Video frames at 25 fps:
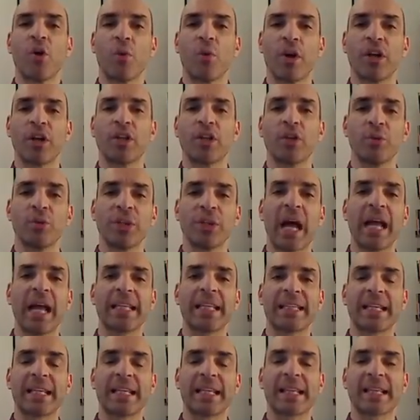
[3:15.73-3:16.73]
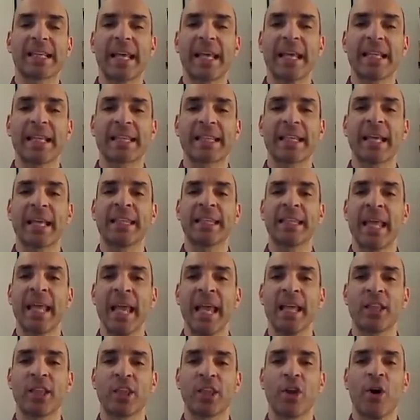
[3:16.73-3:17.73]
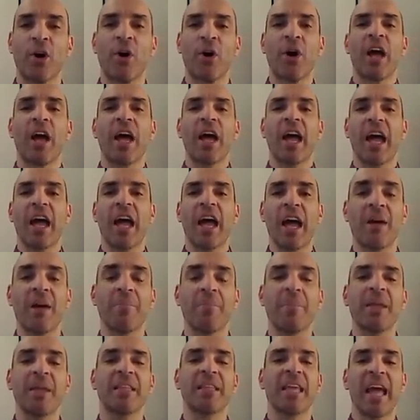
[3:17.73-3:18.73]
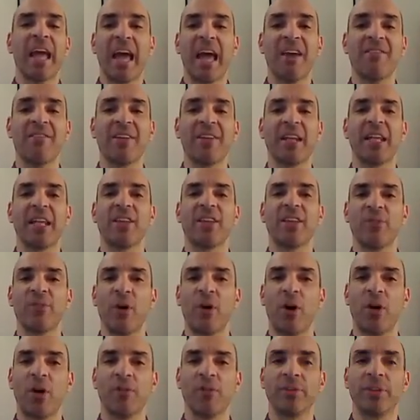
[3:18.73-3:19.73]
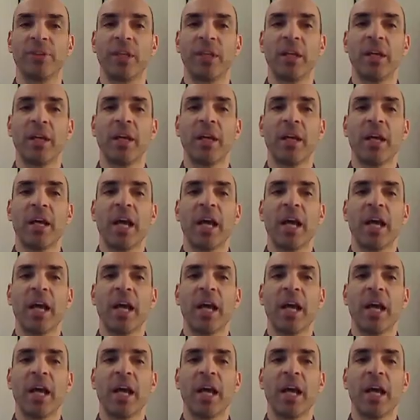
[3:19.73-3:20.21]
where the United States and NATO have been heavily involved